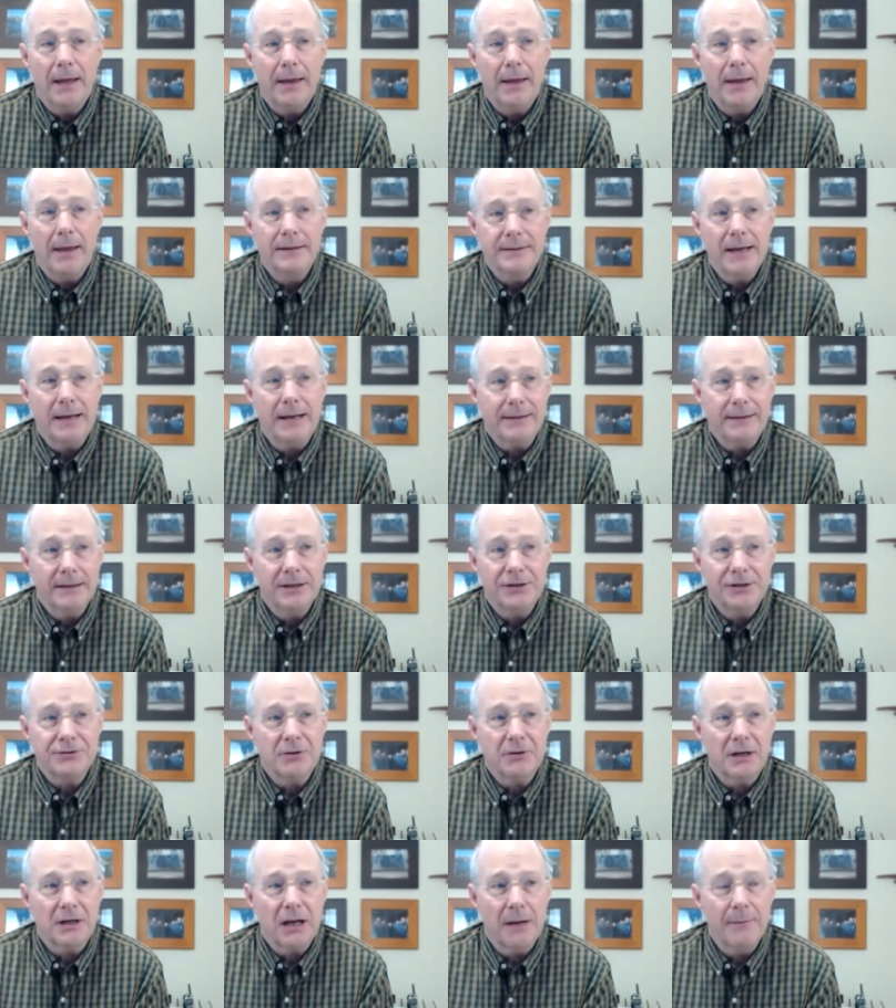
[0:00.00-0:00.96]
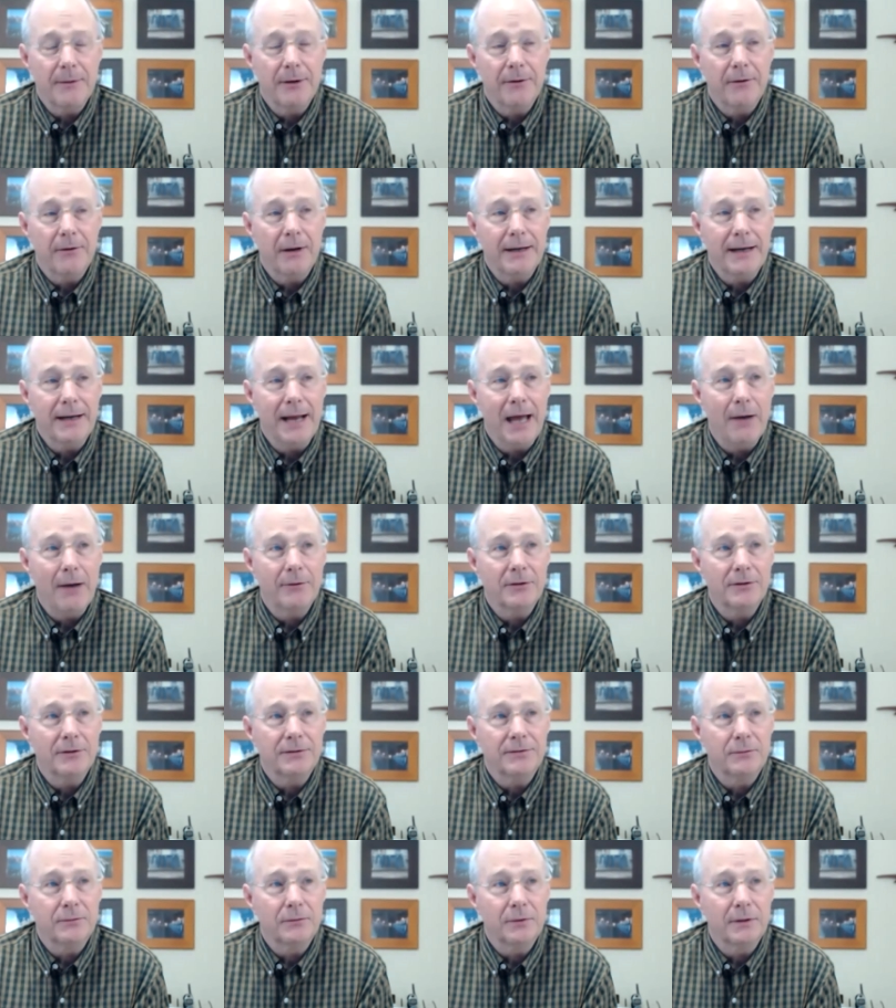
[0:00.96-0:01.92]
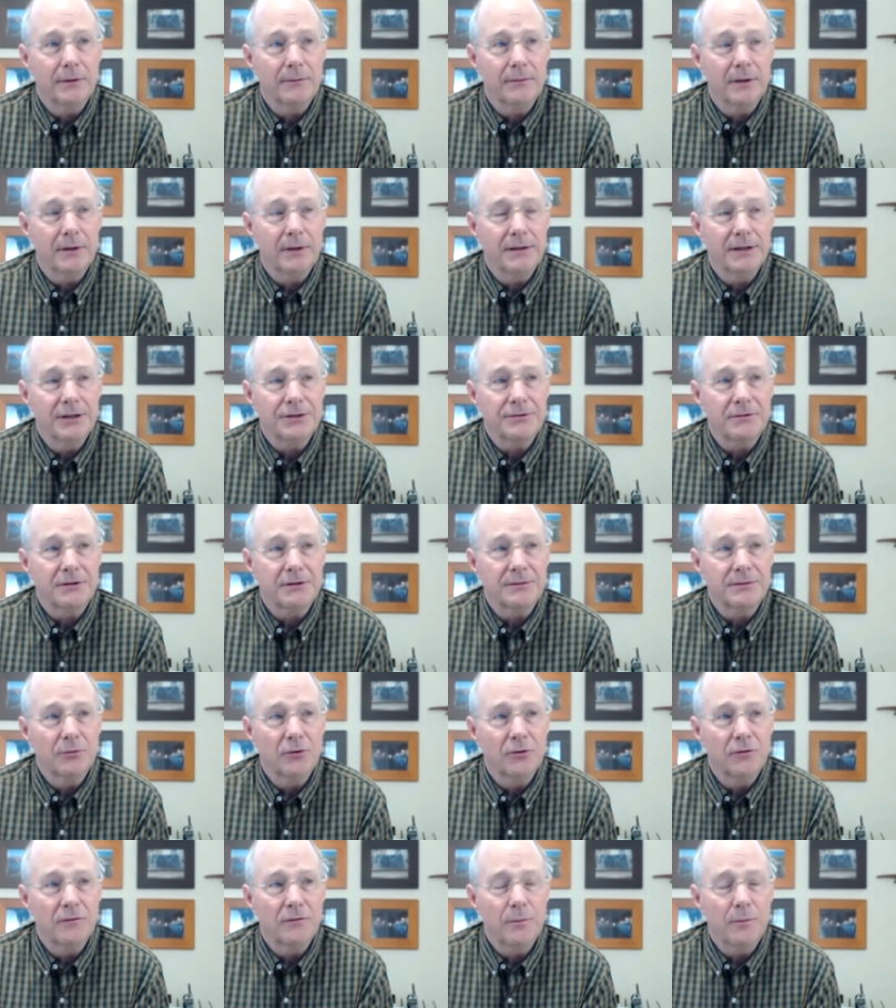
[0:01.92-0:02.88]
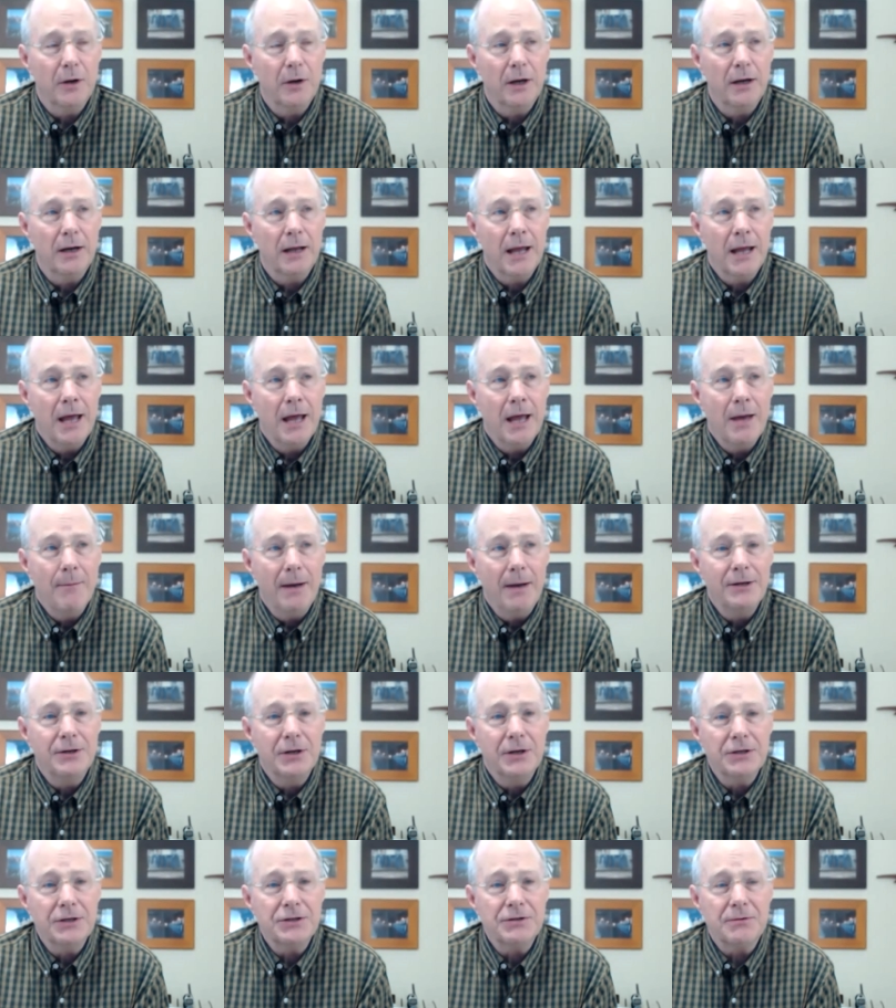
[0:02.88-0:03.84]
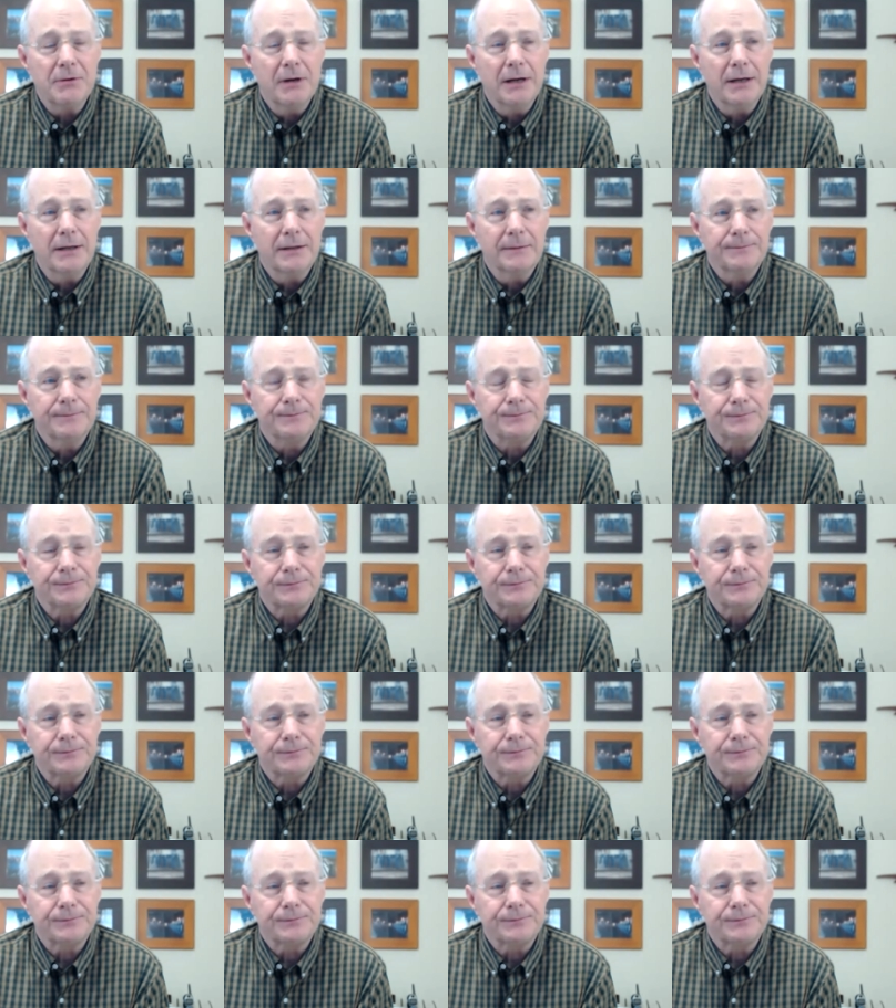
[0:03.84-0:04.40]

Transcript: is not the district I'm in right now. We've, we've the district's moved, but my district